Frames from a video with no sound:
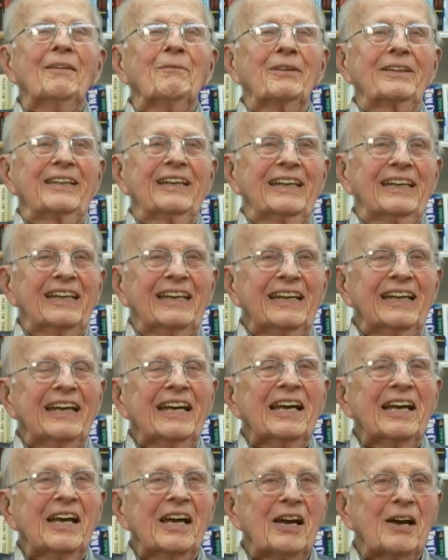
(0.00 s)
But
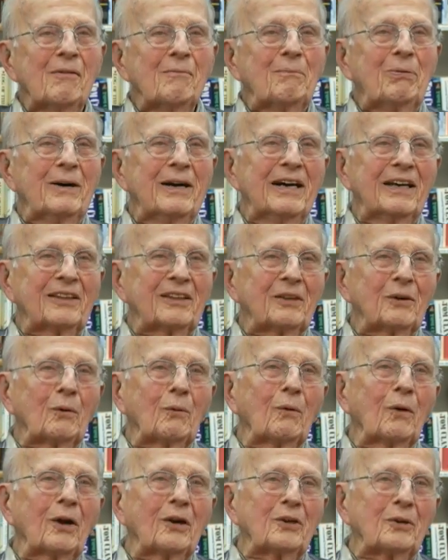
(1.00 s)
the
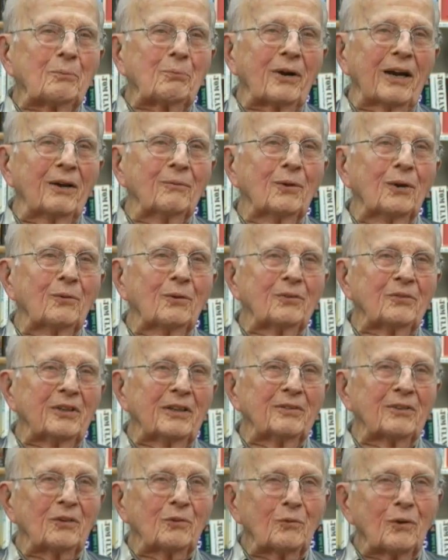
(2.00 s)
War Department was
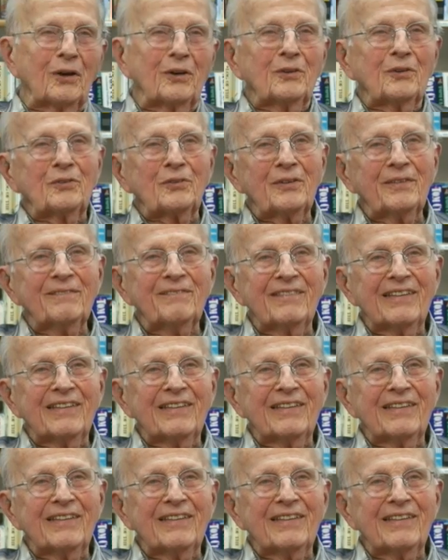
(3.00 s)
even worse.